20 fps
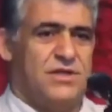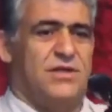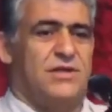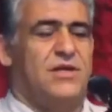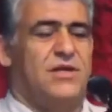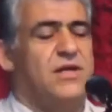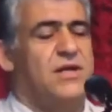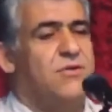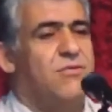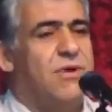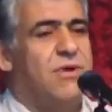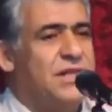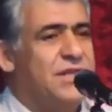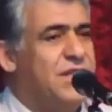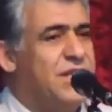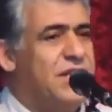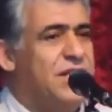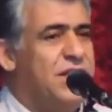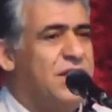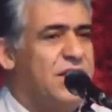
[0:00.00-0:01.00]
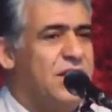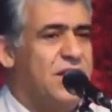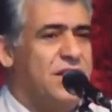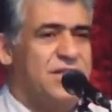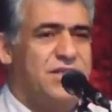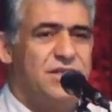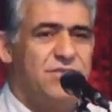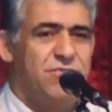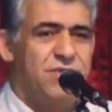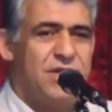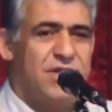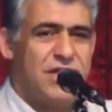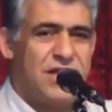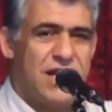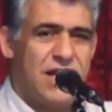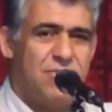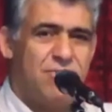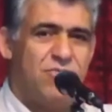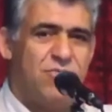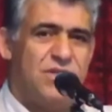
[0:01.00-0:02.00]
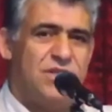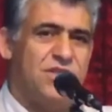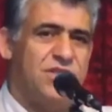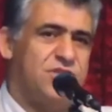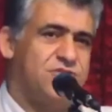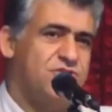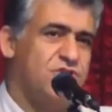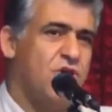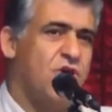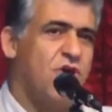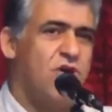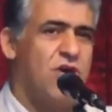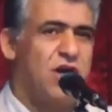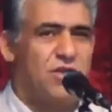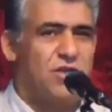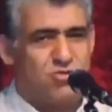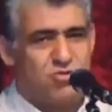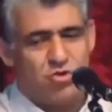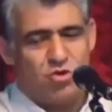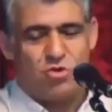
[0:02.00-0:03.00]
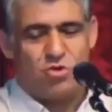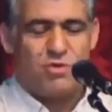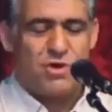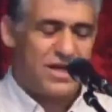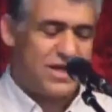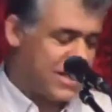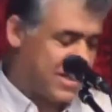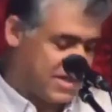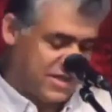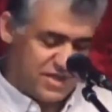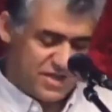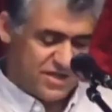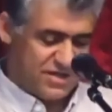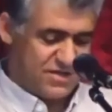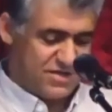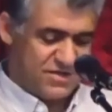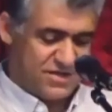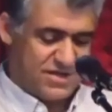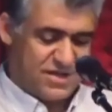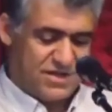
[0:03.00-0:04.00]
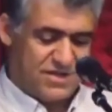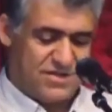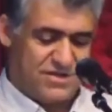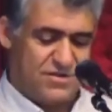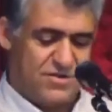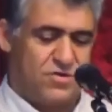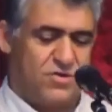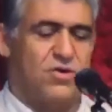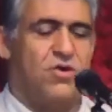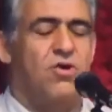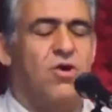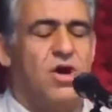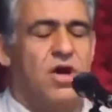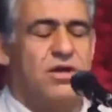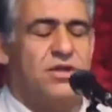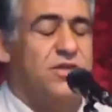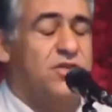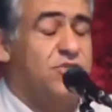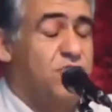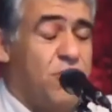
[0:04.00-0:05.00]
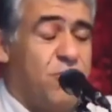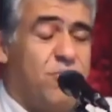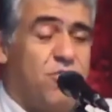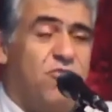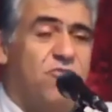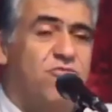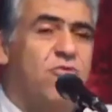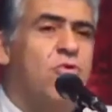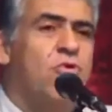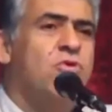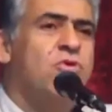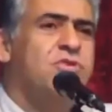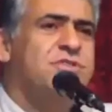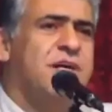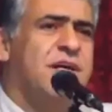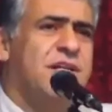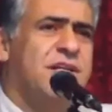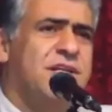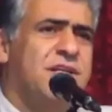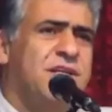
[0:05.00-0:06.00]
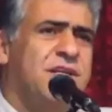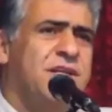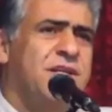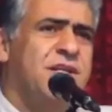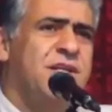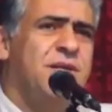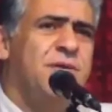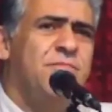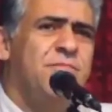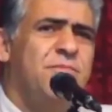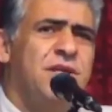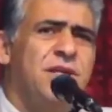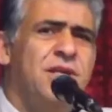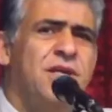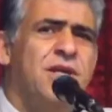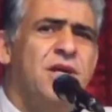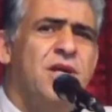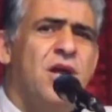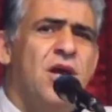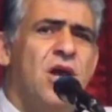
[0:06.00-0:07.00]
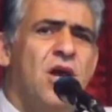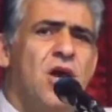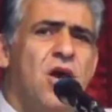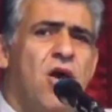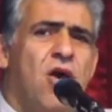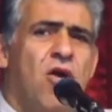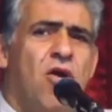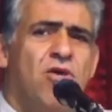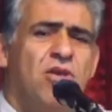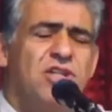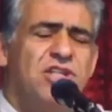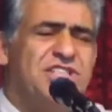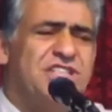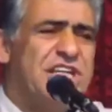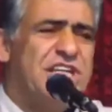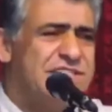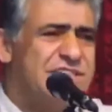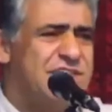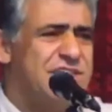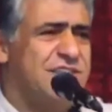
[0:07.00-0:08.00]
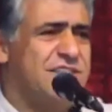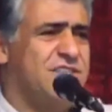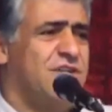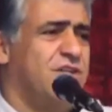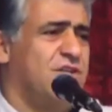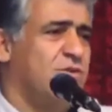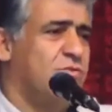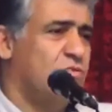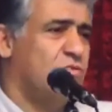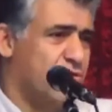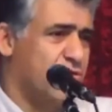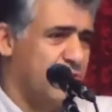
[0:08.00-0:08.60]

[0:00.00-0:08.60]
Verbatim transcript: one day and he will come with the saw and turban and, and, and at the top of horse, and then he bring all justice on the world.